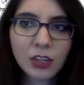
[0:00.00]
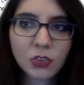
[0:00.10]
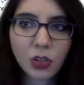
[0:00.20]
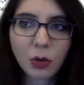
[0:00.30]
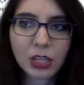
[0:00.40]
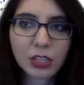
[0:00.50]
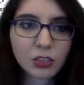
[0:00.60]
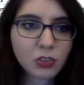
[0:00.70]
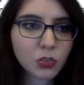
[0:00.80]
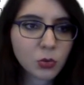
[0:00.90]
So I
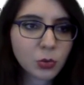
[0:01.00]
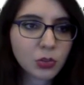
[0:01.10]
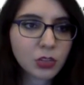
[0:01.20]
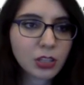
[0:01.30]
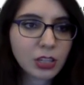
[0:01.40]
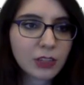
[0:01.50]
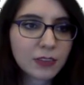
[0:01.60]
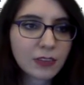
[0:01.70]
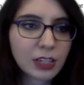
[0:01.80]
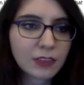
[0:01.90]
can scroll through the
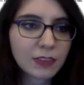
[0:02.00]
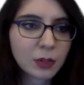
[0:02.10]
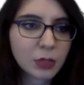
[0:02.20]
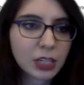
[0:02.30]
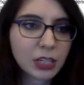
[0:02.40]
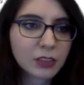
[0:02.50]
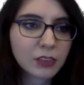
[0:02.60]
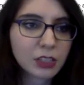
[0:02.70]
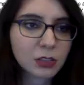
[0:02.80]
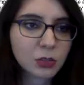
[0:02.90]
list and I can see we get
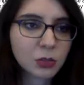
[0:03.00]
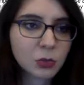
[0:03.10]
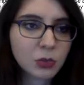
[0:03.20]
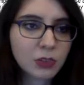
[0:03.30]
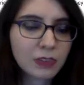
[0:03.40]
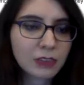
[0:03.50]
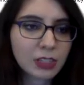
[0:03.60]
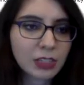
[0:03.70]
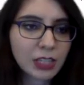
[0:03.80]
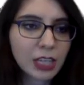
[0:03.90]
Dean Koontz,
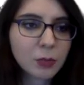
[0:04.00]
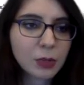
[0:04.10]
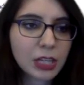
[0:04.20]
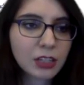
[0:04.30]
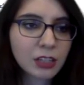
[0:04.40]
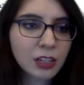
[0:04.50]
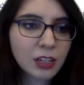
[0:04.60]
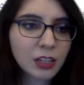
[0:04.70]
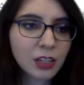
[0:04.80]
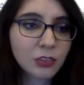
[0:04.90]
Neil Gaiman,
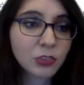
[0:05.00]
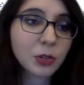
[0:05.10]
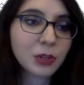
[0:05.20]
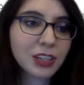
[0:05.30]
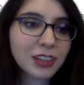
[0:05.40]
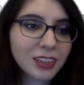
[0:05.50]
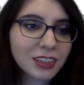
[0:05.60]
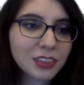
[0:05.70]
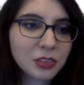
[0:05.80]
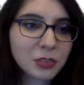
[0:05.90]
Joe
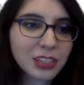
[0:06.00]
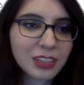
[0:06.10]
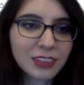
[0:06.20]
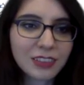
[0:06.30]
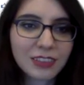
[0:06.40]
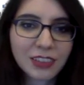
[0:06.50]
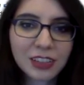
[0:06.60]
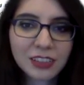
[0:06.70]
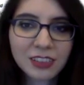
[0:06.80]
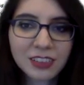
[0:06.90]
Hill, who I think is his
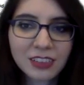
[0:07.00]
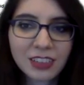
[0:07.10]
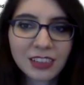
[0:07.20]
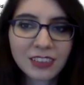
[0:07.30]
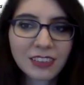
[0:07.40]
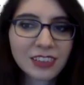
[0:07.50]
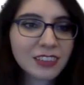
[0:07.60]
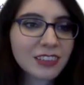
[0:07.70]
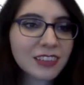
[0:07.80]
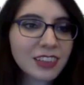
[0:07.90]
son. Yes, it
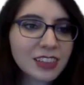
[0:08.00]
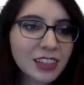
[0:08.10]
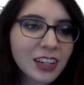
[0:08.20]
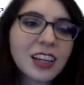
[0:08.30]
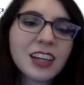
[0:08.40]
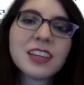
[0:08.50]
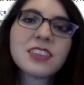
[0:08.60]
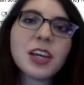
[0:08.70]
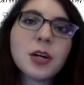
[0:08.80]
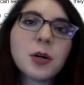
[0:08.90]
is his son.
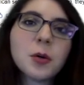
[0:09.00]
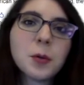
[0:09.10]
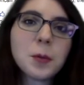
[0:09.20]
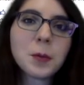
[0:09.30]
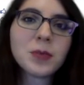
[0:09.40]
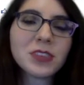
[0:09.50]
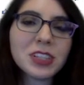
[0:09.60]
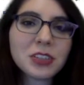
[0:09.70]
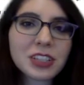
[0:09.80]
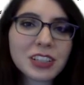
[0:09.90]
So
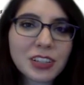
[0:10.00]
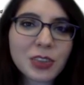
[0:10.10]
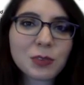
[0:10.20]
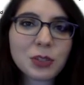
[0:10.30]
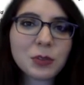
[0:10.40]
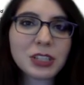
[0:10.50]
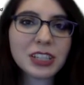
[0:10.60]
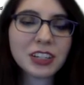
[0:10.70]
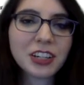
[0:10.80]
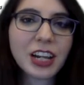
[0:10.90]
you can look through
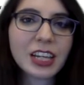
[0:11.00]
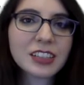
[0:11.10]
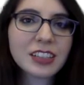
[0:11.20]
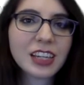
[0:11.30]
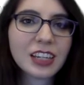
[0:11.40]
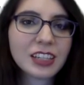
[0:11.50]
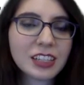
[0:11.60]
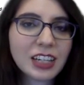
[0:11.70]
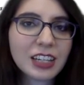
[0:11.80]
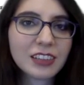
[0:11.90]
here and get
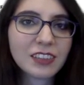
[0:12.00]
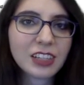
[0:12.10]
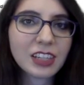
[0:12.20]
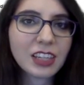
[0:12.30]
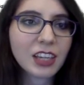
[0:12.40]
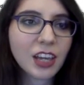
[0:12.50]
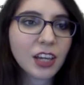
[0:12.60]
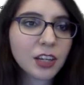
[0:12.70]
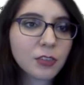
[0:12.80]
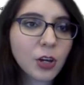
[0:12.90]
an idea
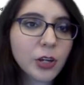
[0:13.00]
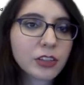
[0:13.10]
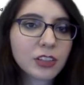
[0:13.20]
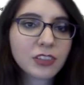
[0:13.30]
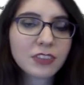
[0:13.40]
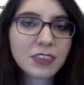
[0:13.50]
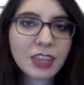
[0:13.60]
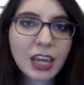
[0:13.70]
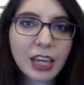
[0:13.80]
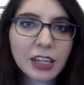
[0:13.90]
of authors
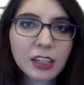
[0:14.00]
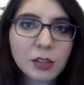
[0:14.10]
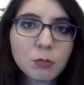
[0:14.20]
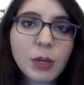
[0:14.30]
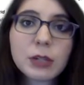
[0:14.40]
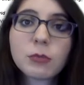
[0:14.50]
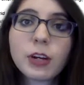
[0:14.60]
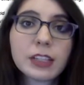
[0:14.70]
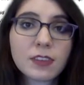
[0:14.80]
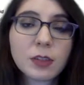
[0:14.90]
that might
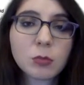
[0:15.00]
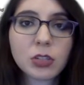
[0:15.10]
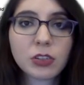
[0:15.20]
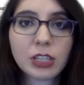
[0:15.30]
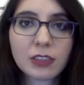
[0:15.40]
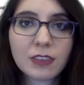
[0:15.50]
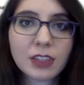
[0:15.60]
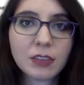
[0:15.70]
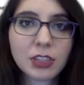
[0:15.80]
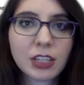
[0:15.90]
write similar things to
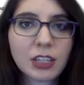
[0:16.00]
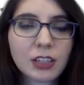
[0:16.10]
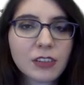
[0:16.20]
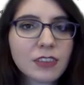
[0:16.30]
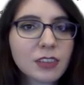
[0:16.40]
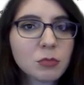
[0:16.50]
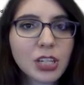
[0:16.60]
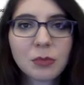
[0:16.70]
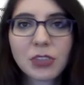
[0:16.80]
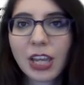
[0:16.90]
Stephen King. Because
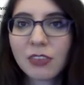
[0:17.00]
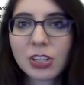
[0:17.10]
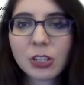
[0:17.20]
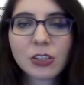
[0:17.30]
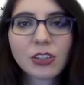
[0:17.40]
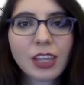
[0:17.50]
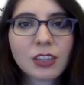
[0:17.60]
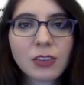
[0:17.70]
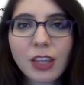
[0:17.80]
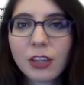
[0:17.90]
sometimes you have an author that
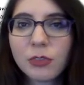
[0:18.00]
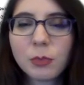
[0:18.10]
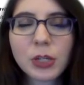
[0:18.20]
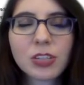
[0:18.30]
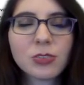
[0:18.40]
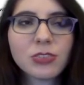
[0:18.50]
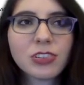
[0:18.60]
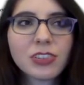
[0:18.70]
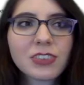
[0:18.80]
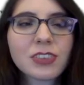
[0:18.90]
you love, but you've
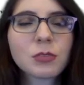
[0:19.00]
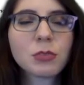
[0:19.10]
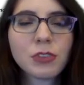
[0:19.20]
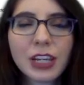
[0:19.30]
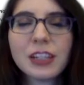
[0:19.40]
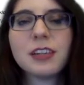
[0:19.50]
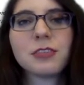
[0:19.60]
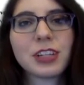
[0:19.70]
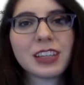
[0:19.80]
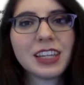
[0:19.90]
just read
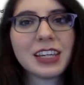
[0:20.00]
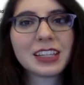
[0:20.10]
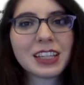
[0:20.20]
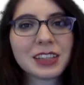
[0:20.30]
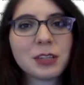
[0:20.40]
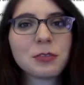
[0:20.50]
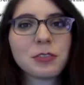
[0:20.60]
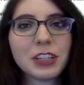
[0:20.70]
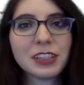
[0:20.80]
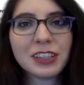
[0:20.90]
everything that they've
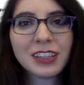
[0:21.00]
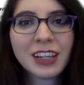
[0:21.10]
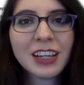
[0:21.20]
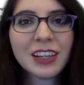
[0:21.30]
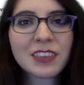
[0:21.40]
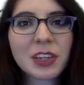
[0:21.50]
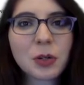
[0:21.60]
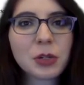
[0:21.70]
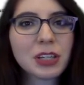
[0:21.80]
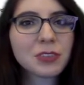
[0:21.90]
written.
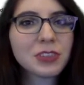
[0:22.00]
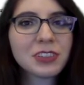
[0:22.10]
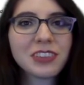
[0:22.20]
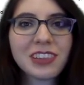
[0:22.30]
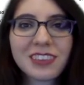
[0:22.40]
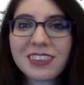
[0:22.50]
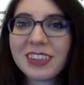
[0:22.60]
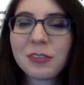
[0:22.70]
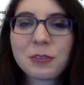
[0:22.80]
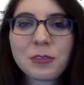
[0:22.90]
So if you just
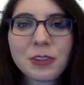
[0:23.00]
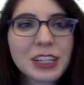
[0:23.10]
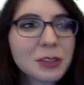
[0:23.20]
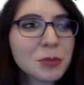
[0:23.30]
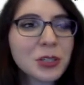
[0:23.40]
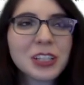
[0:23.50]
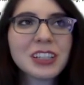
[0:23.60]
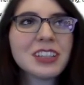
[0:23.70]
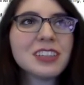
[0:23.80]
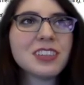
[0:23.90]
have read them all
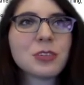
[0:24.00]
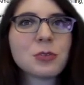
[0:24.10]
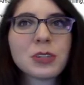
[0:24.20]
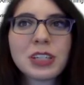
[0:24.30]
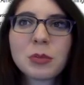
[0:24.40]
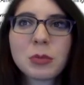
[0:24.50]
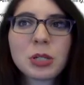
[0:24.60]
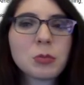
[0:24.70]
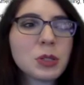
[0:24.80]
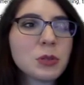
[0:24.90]
and you really want
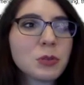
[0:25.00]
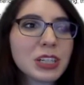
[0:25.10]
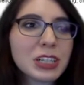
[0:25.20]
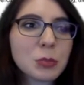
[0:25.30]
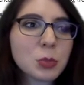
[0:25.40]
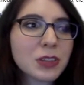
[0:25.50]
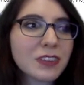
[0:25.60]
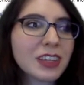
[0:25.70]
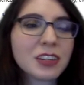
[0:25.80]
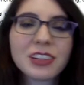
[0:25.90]
to be reading books
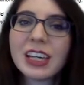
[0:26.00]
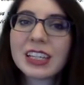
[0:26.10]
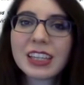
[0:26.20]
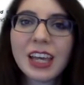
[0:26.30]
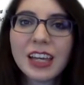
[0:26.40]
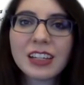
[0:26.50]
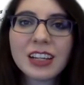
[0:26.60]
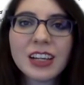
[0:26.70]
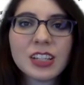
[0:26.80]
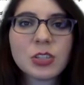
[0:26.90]
that are like that,
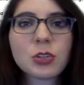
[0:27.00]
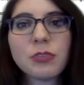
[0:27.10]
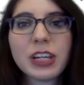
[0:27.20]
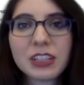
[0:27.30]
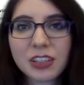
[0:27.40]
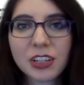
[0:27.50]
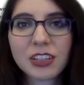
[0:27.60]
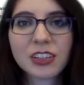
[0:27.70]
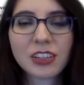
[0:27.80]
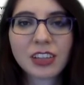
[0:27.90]
you can find an
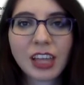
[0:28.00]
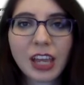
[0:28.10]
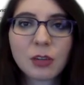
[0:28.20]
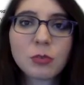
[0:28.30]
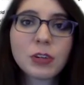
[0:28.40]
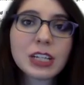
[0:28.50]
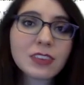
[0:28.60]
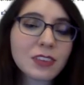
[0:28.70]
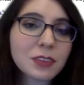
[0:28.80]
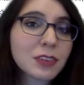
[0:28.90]
author that
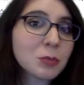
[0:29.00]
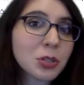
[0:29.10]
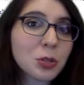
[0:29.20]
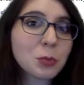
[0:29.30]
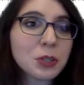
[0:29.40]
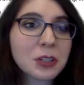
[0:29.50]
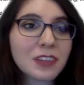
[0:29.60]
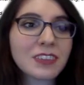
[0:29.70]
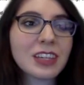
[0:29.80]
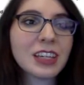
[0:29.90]
writes some similar
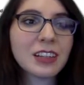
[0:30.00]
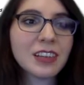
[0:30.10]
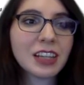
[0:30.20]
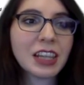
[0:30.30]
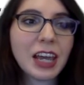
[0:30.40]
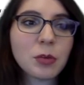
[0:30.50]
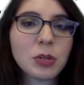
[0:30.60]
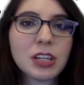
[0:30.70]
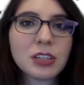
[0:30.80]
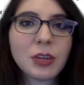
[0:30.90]
books, and then that
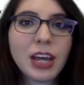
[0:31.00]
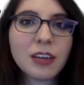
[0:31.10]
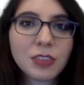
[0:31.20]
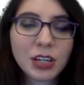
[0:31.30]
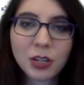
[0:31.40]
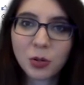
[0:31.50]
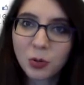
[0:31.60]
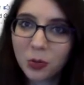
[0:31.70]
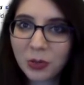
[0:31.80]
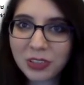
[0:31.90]
way you have a
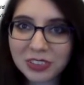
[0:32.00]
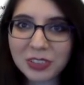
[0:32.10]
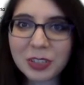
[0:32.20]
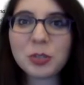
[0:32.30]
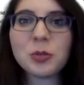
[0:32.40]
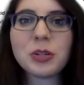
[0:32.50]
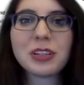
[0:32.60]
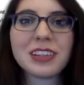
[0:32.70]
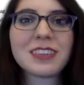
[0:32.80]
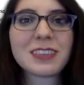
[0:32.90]
whole new
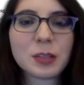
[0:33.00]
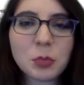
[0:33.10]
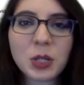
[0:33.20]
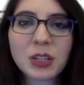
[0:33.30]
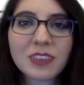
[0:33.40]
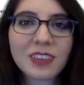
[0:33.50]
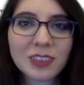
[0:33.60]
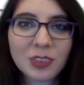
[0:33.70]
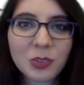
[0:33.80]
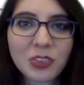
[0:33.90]
list of books
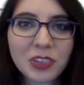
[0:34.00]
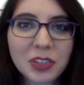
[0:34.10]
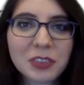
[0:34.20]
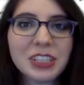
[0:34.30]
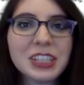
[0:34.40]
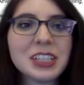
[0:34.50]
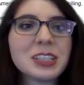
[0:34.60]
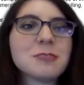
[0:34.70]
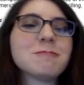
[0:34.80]
to start reading.